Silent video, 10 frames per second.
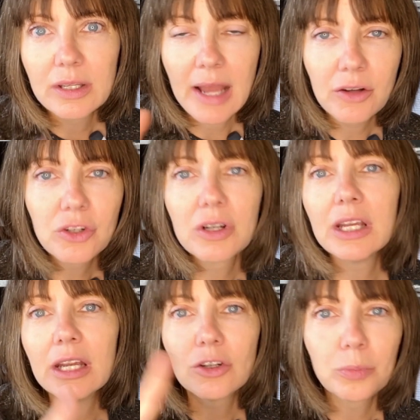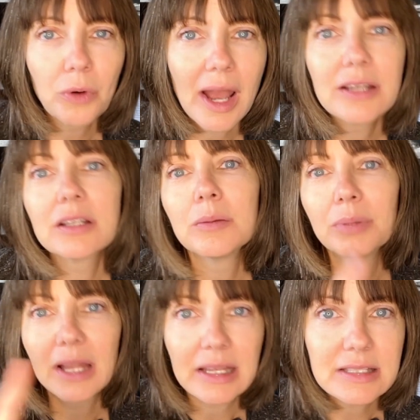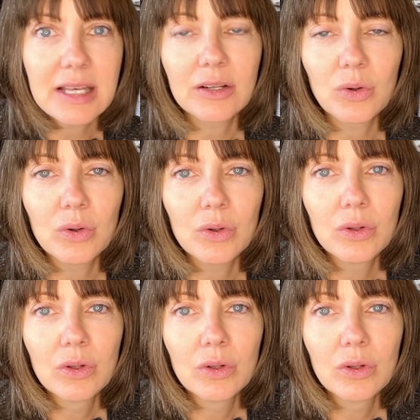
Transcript: Now you're in an inner brat complaint cycle.